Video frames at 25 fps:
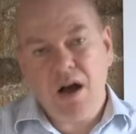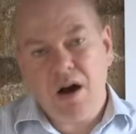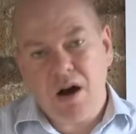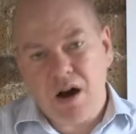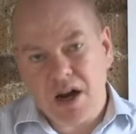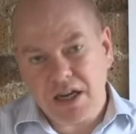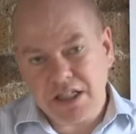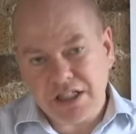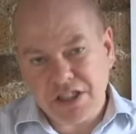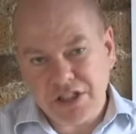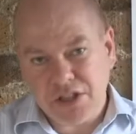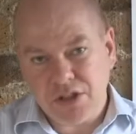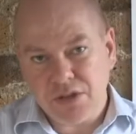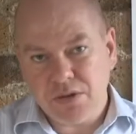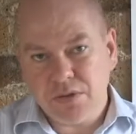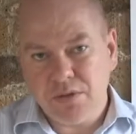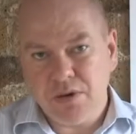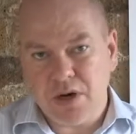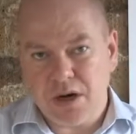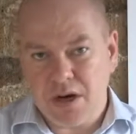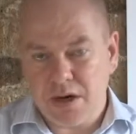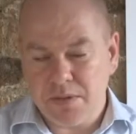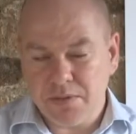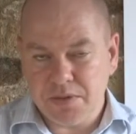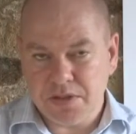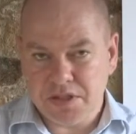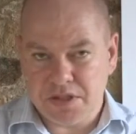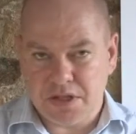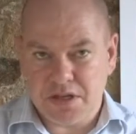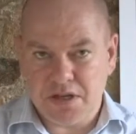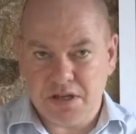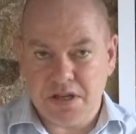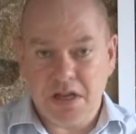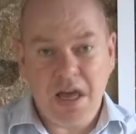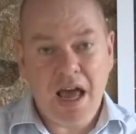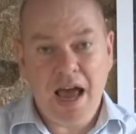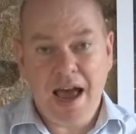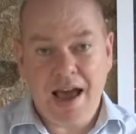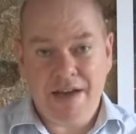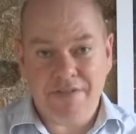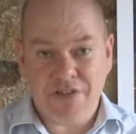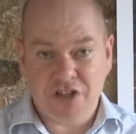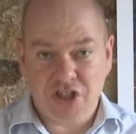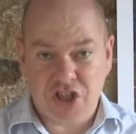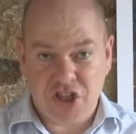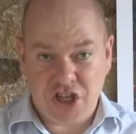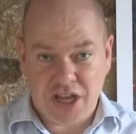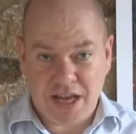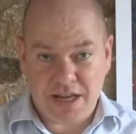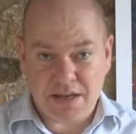I knew I was going to have a
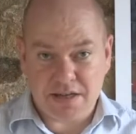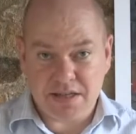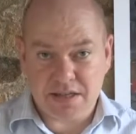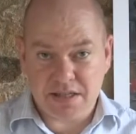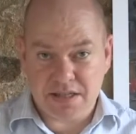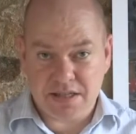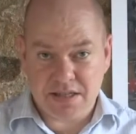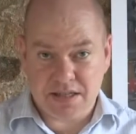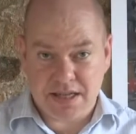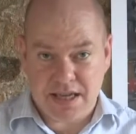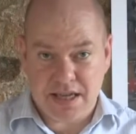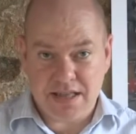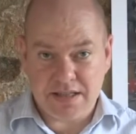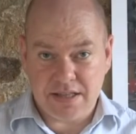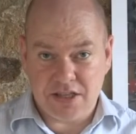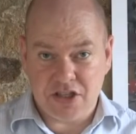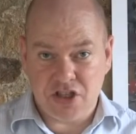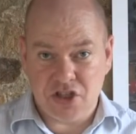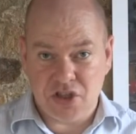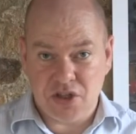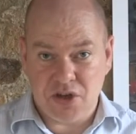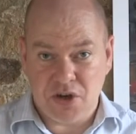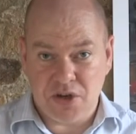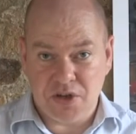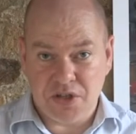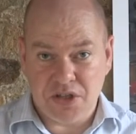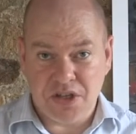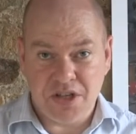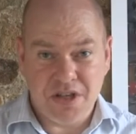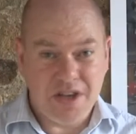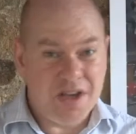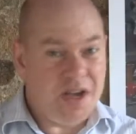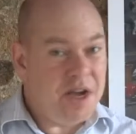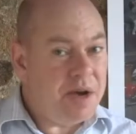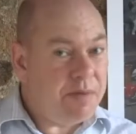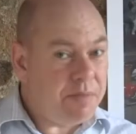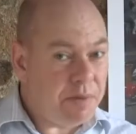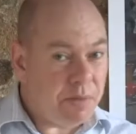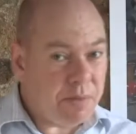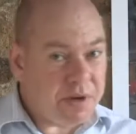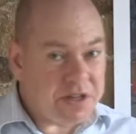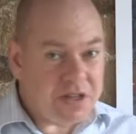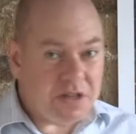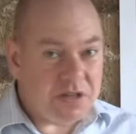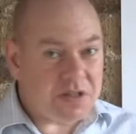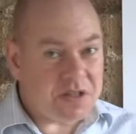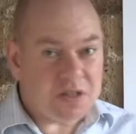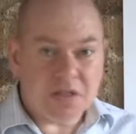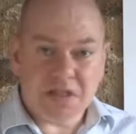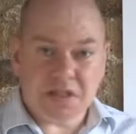chance to get this shot. But when you
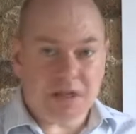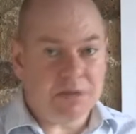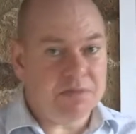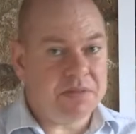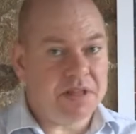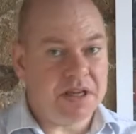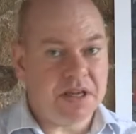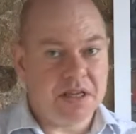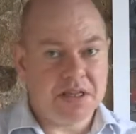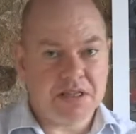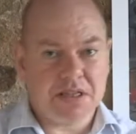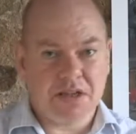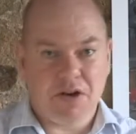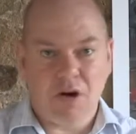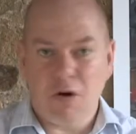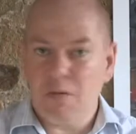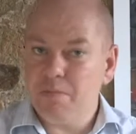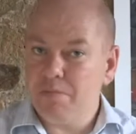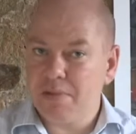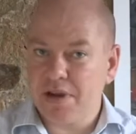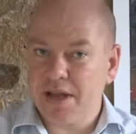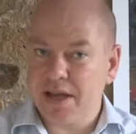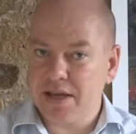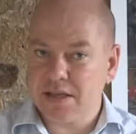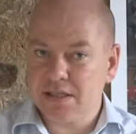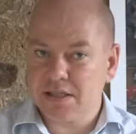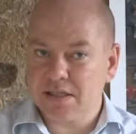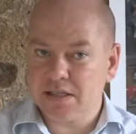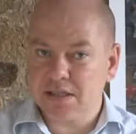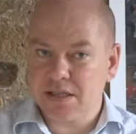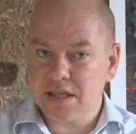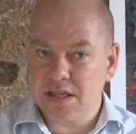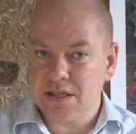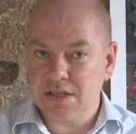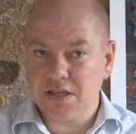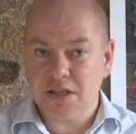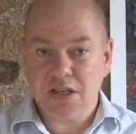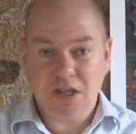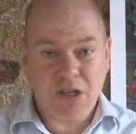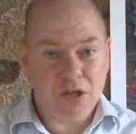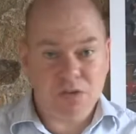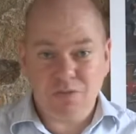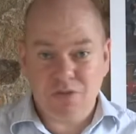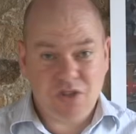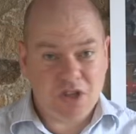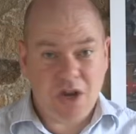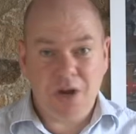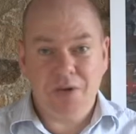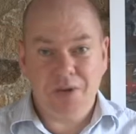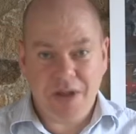do something as complex as this, you
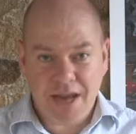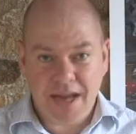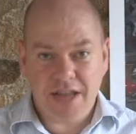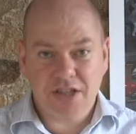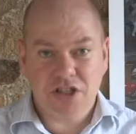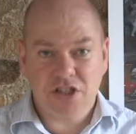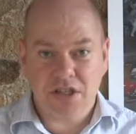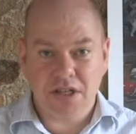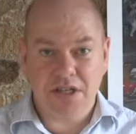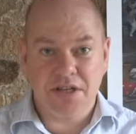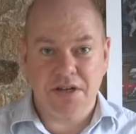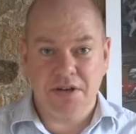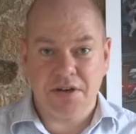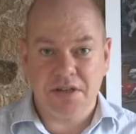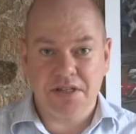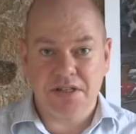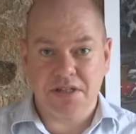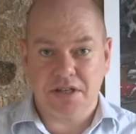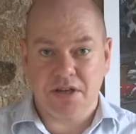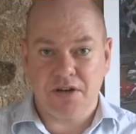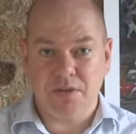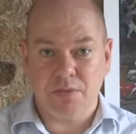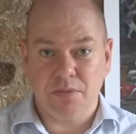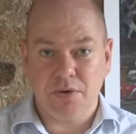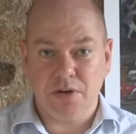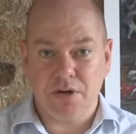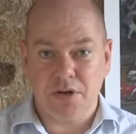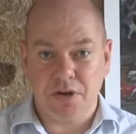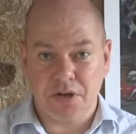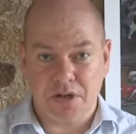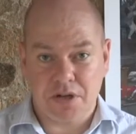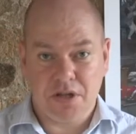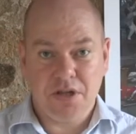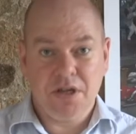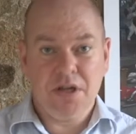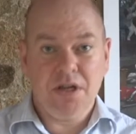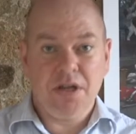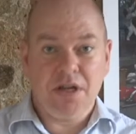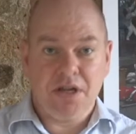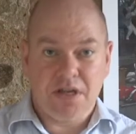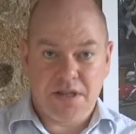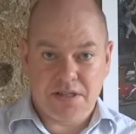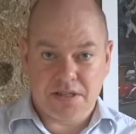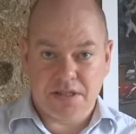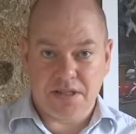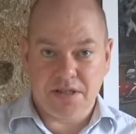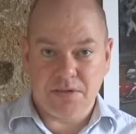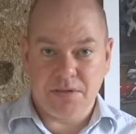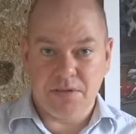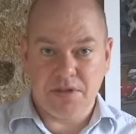don't actually know it's going to work
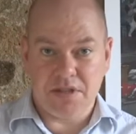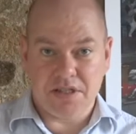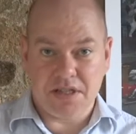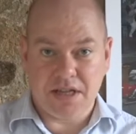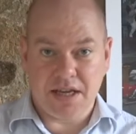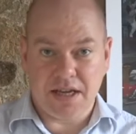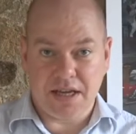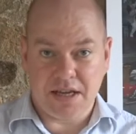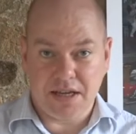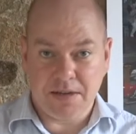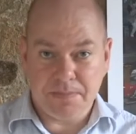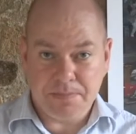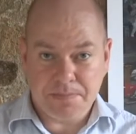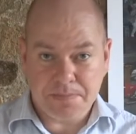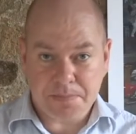until the day.